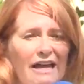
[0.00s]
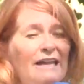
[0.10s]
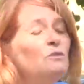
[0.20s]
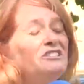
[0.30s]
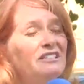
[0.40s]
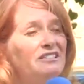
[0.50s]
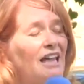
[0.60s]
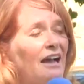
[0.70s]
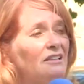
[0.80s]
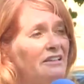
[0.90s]
it was
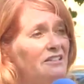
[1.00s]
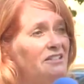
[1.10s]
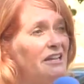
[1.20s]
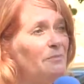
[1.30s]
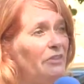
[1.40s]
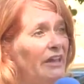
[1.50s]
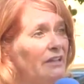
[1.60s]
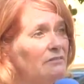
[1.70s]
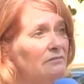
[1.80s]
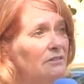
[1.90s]
exactly the same
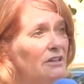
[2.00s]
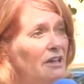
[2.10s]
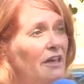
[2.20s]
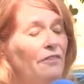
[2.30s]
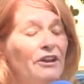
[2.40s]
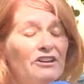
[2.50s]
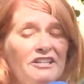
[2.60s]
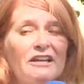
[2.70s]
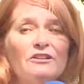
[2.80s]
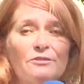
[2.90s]
thing. Their
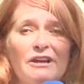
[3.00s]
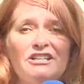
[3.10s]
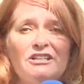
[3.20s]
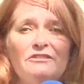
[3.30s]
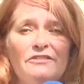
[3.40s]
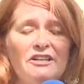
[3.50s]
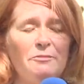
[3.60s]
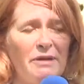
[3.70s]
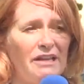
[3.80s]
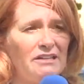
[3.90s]
Declaration of
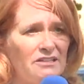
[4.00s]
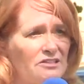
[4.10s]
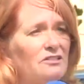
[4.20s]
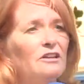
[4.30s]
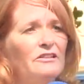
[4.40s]
Independence,